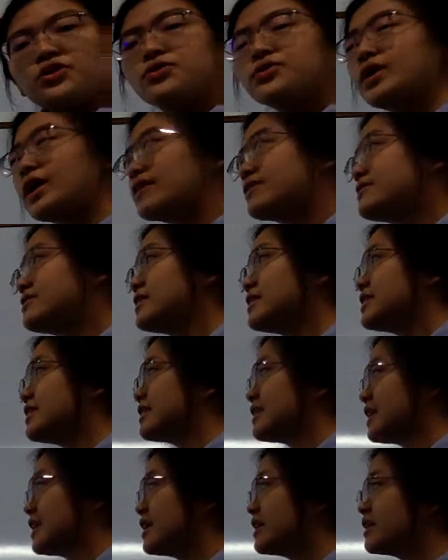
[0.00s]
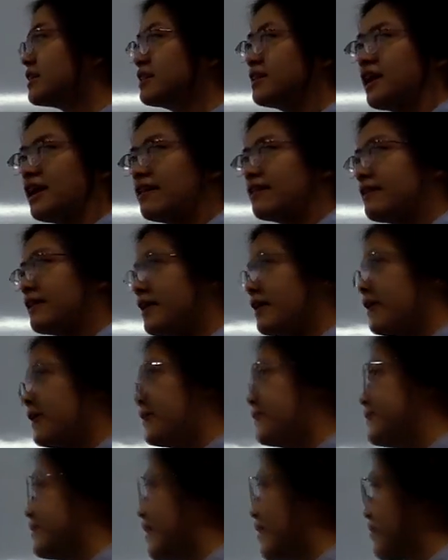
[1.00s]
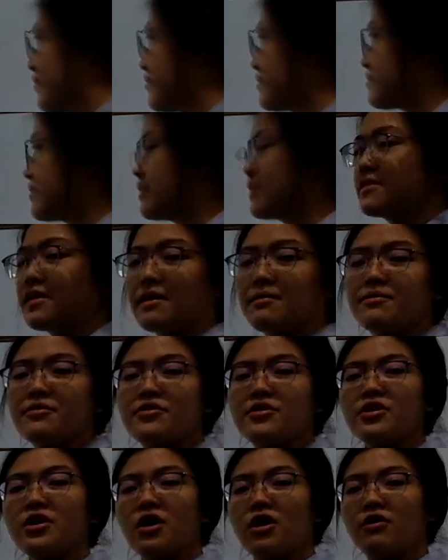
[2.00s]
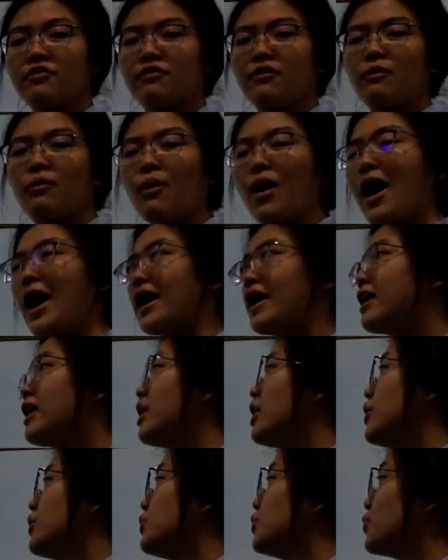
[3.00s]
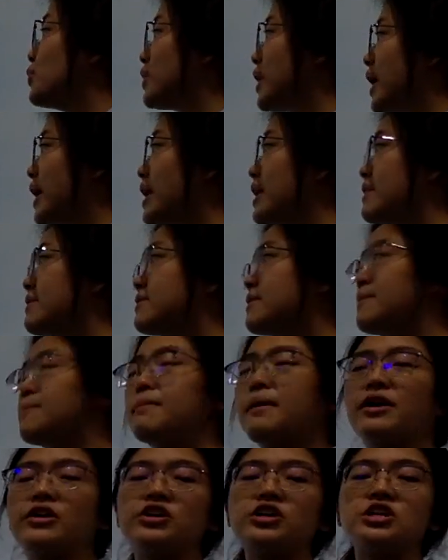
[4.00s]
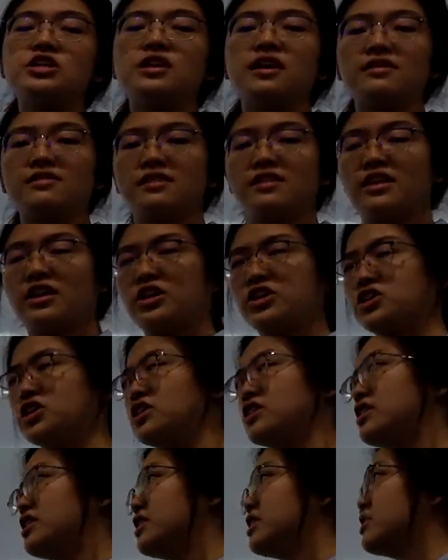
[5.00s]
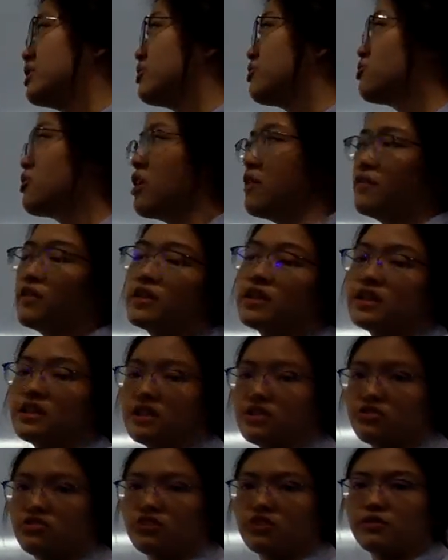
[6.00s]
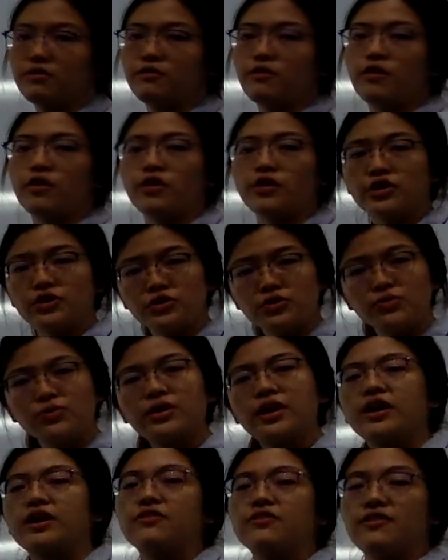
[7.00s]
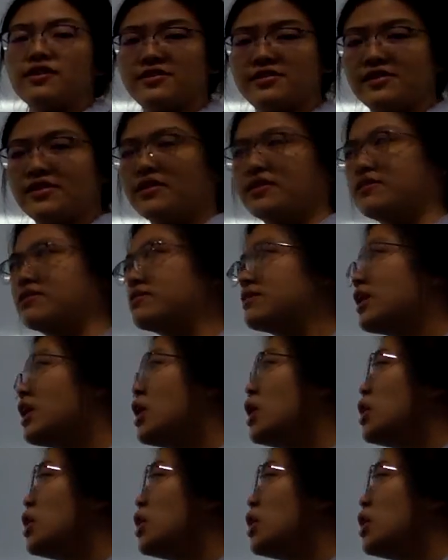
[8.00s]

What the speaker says: You can see here that there is a summary of why UK is the major destination in the travel industry for the UK residents.